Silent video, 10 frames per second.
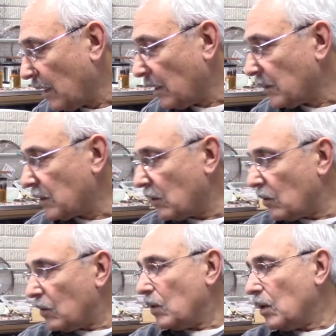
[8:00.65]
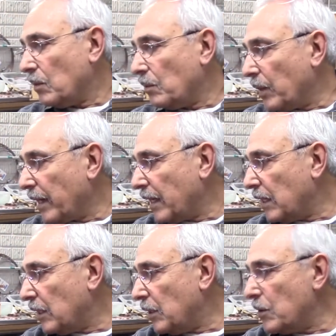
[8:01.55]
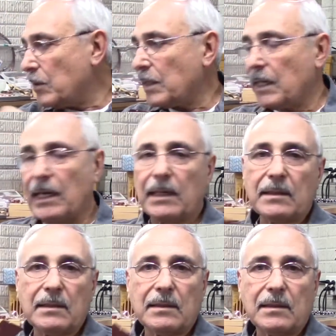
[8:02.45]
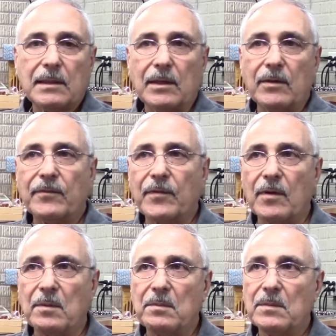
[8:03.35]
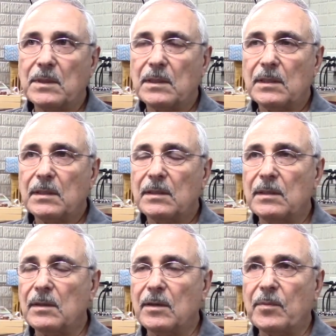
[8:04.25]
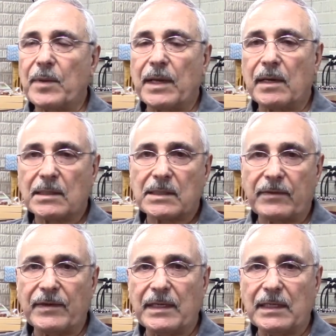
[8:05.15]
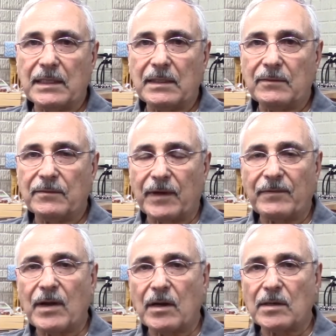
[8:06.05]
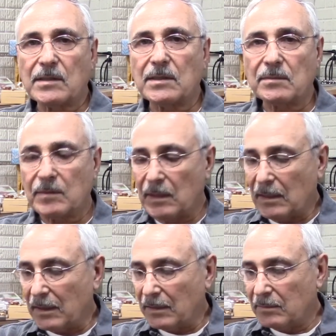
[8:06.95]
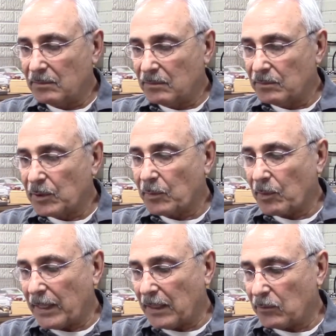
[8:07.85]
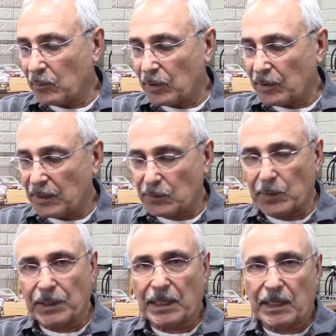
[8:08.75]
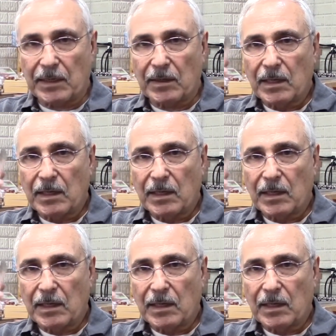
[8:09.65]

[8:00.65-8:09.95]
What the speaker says: So by doing that, from you're paying like $75 per plate. Where this one here